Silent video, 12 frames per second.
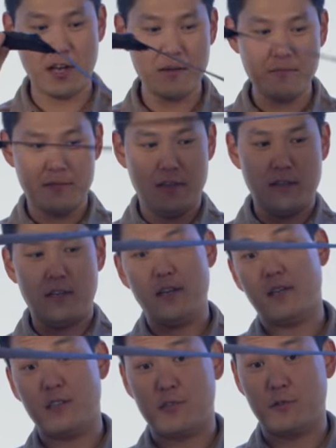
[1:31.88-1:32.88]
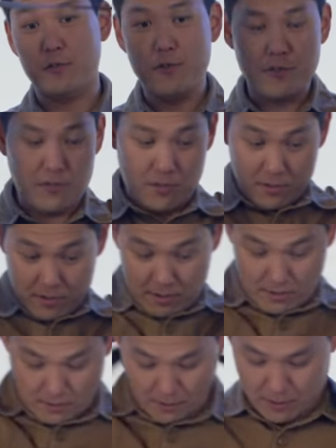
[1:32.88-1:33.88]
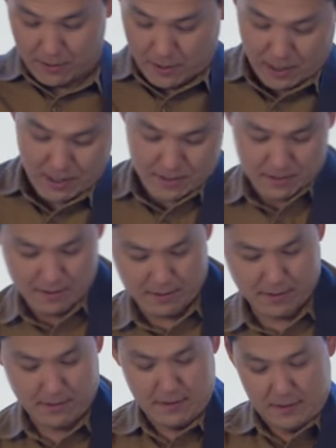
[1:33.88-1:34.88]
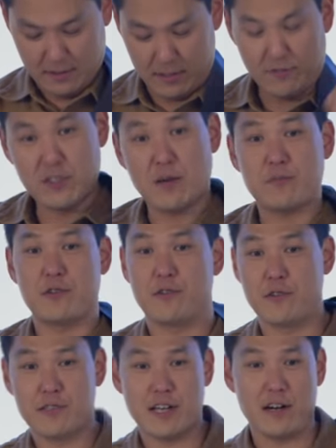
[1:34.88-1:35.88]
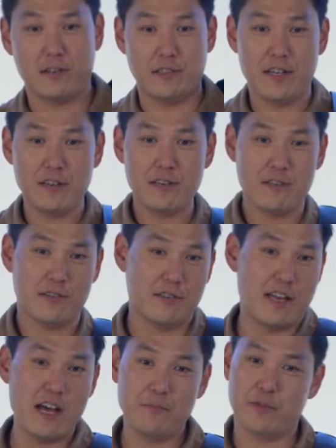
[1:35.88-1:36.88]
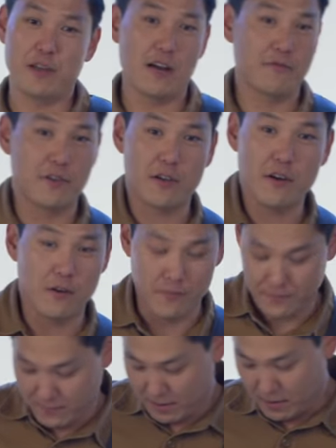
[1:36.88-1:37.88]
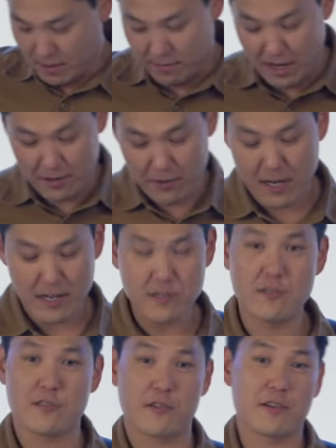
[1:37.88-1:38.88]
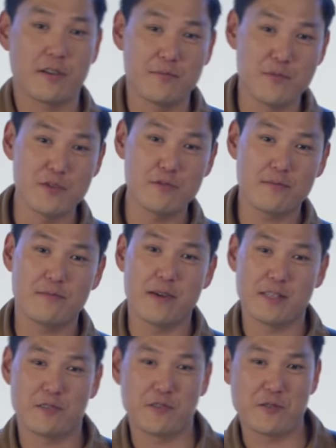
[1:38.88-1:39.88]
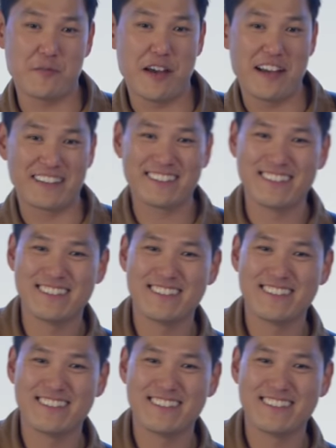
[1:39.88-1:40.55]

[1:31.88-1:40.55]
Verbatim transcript: up, it gets loose, throw it on, lift up to your desired length, snap, and off you go. And that, you guys, is our Commute Messenger bag.